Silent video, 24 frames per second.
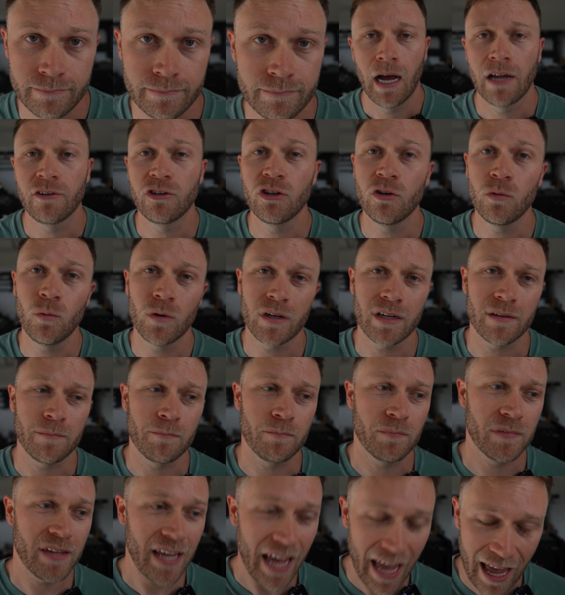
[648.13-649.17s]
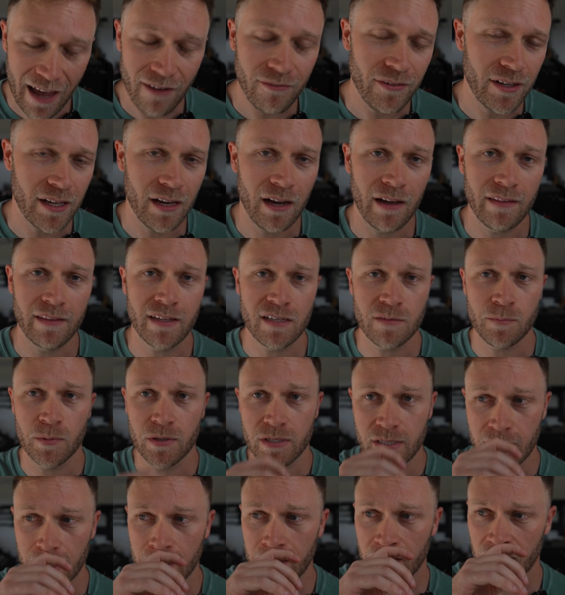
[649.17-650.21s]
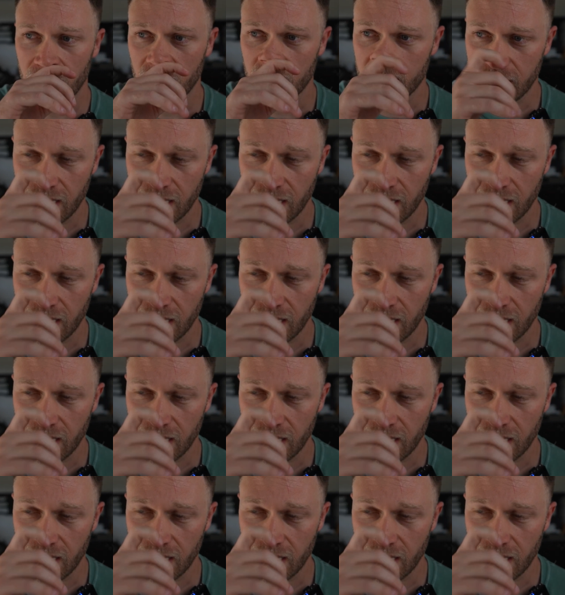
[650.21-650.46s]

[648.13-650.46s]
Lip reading: I do want to caveat this particular